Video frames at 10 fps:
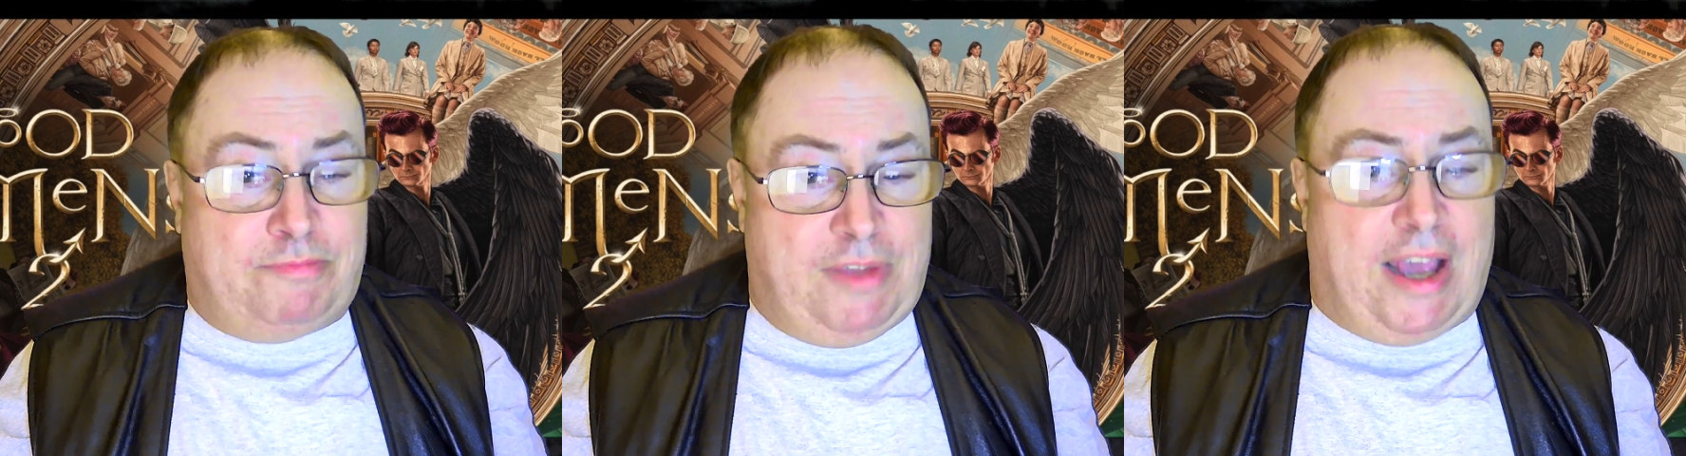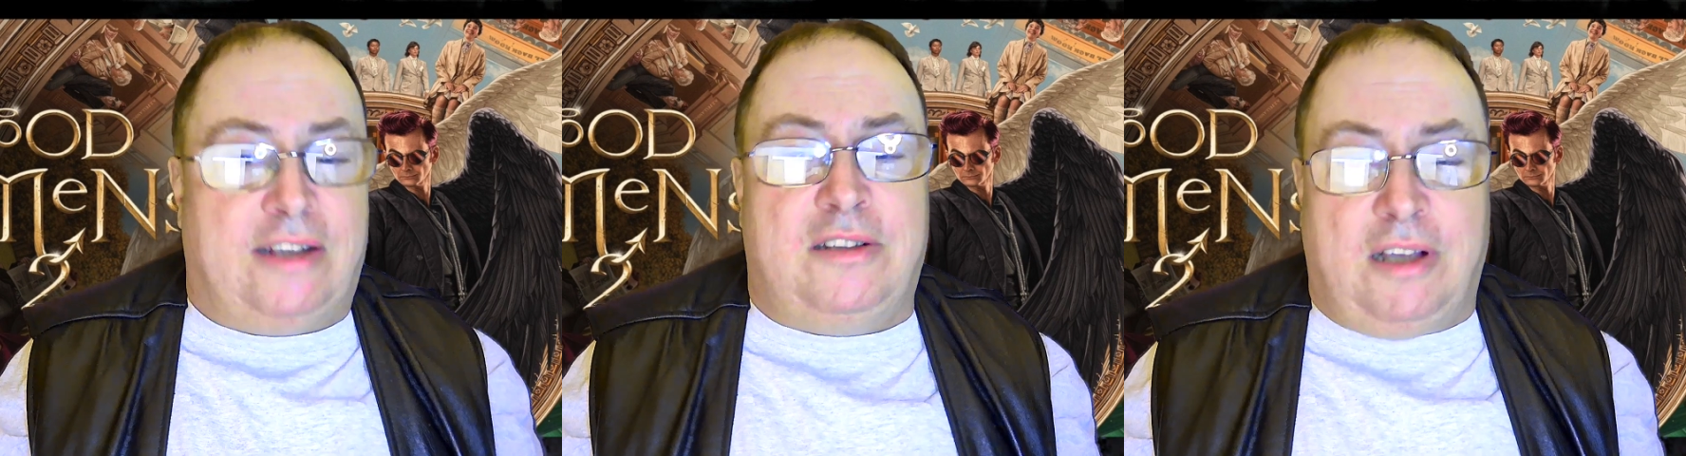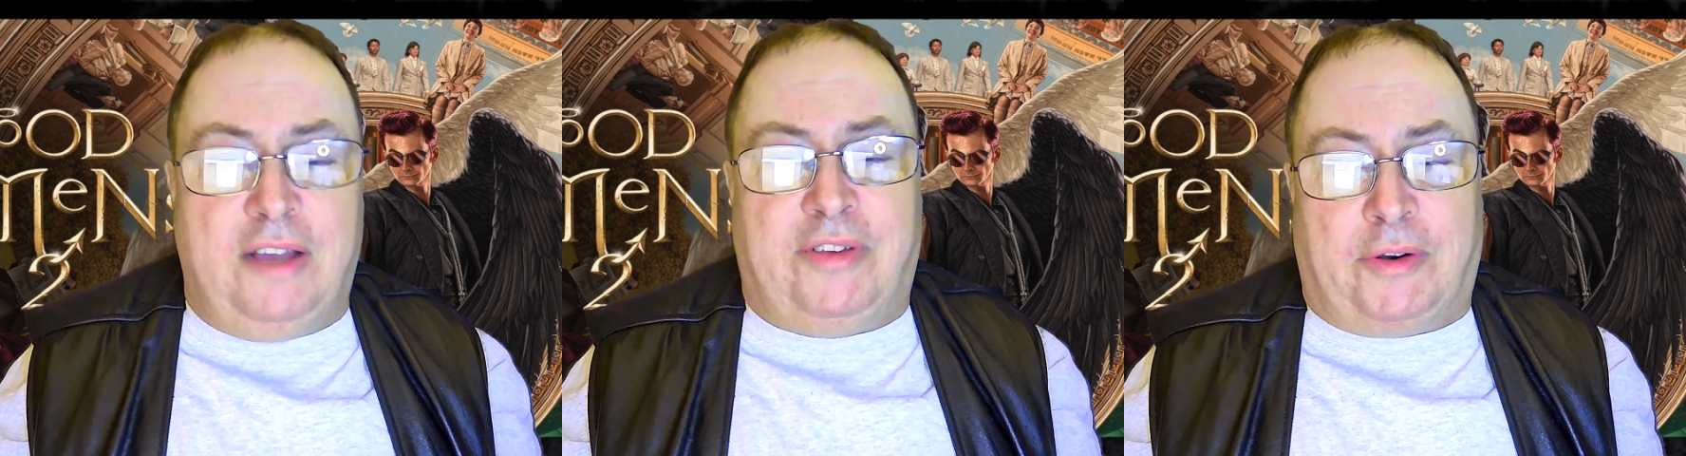Speaker 1: yes,
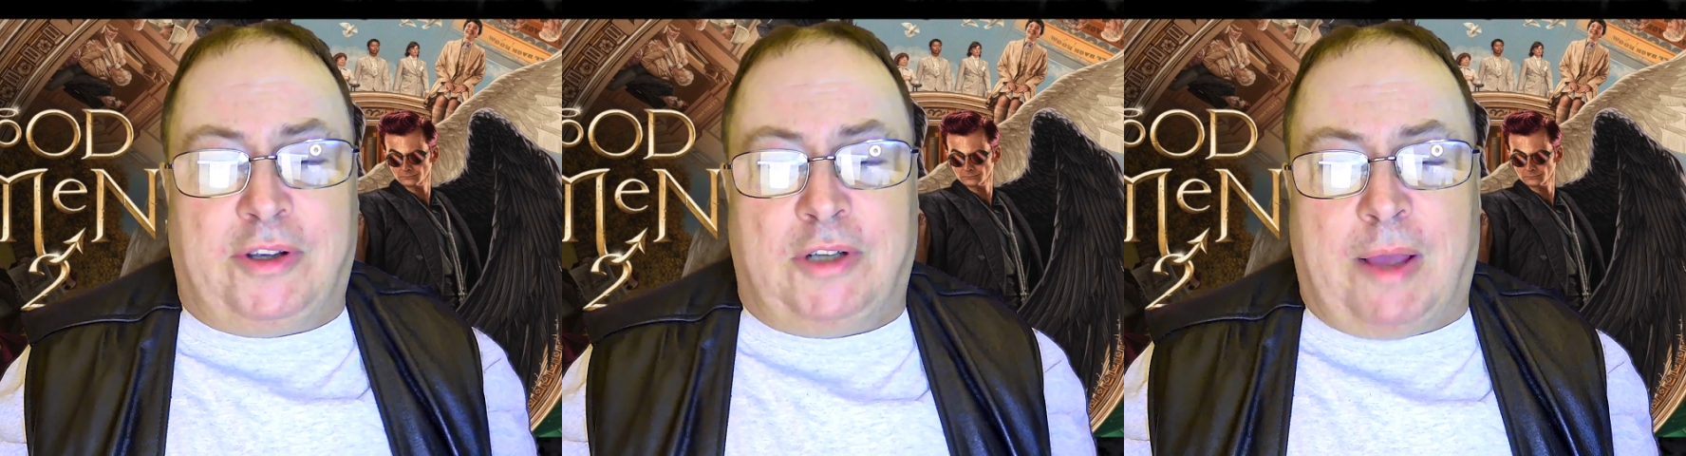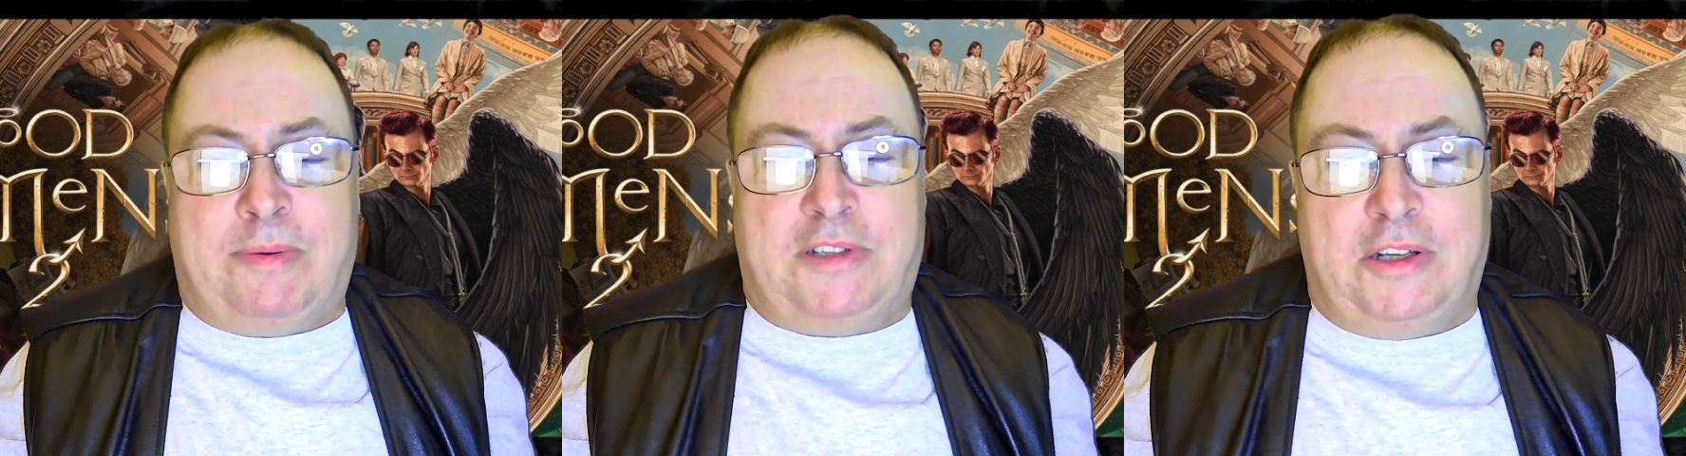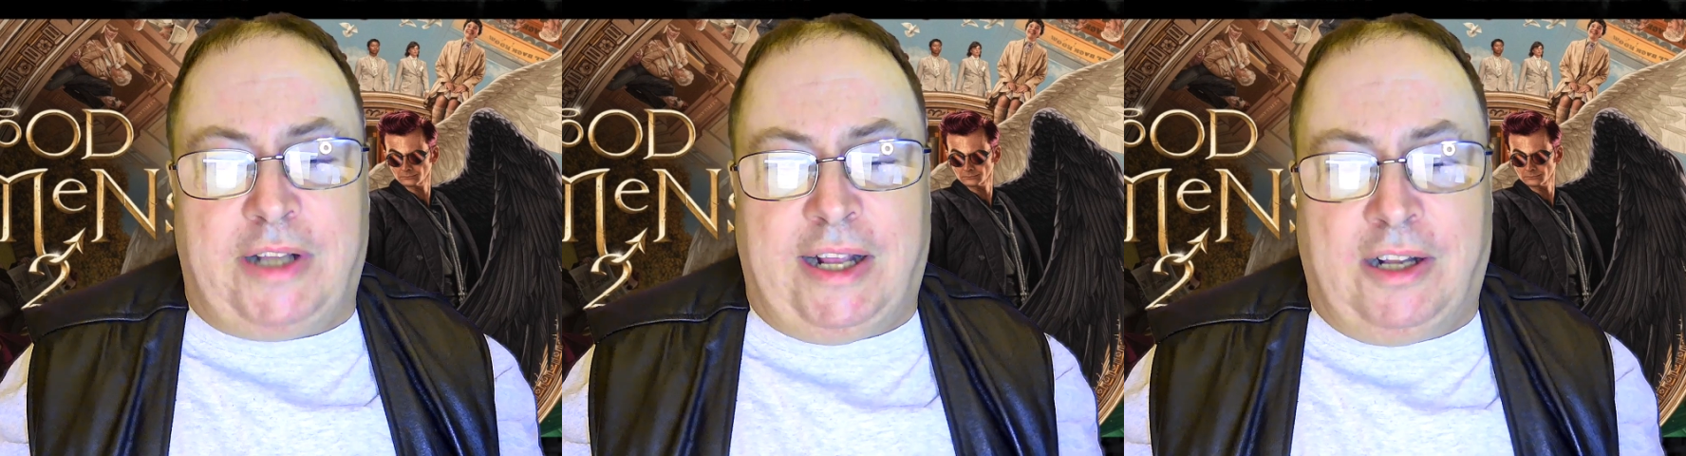a very good
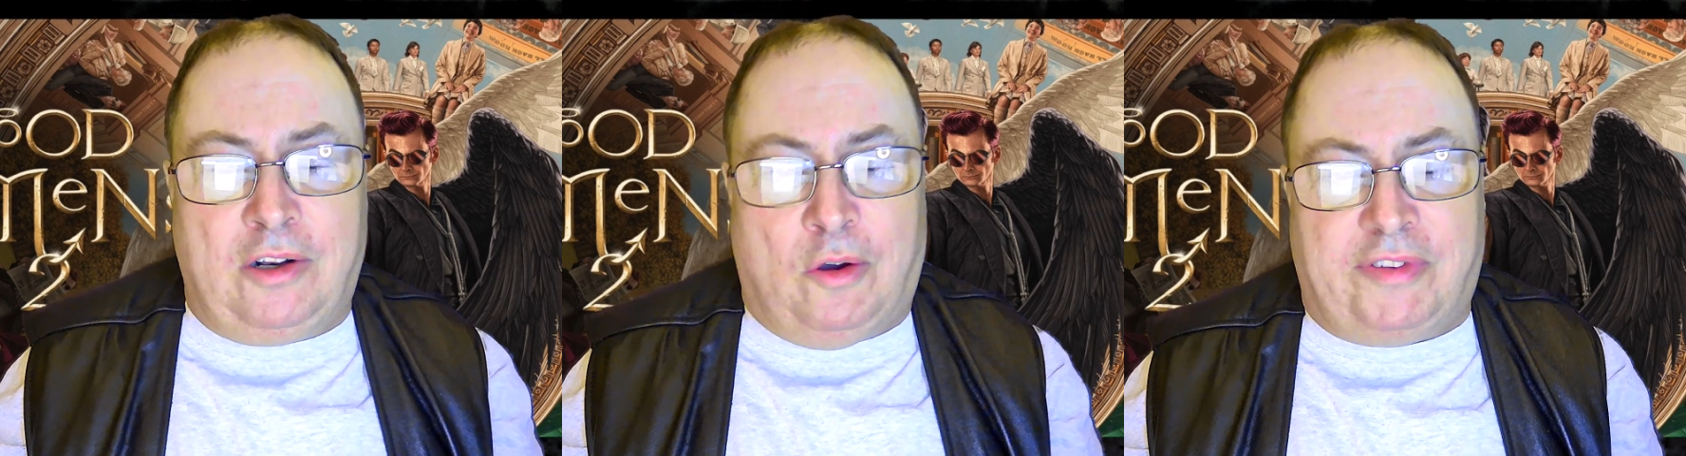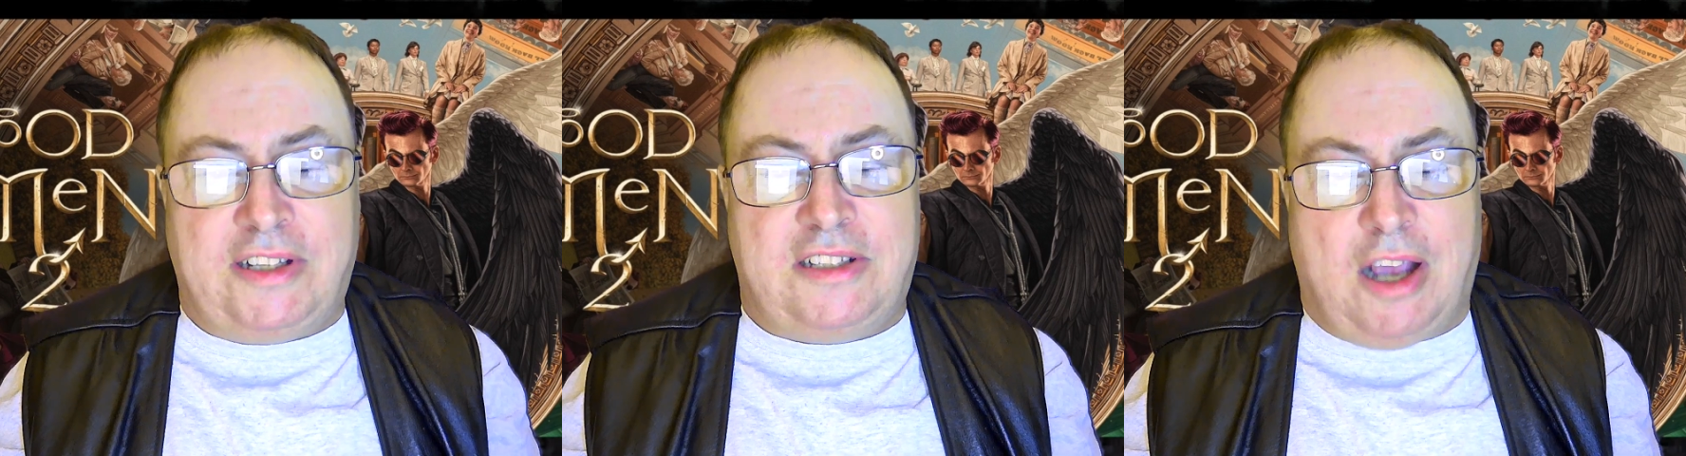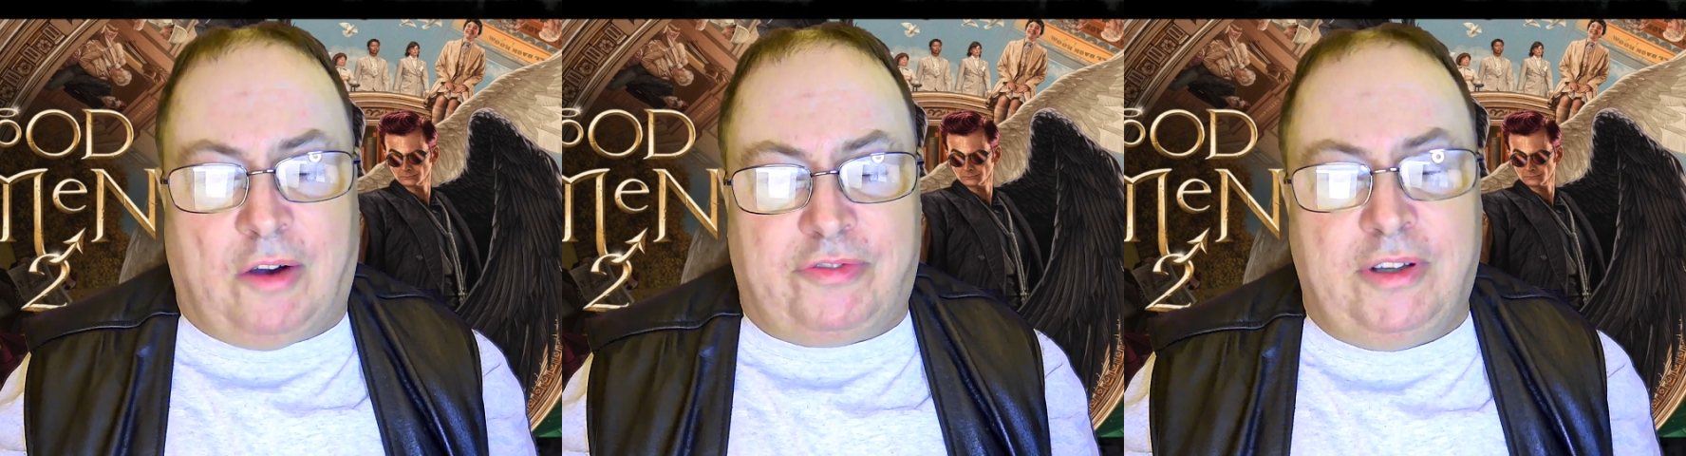episode in and of
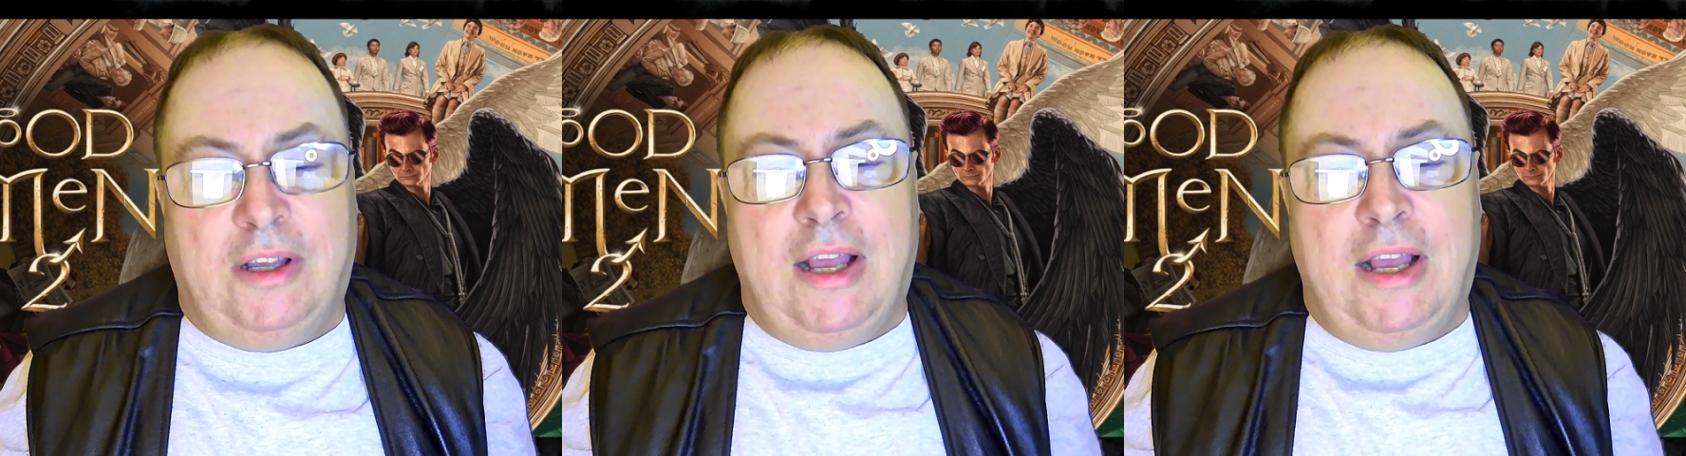itself.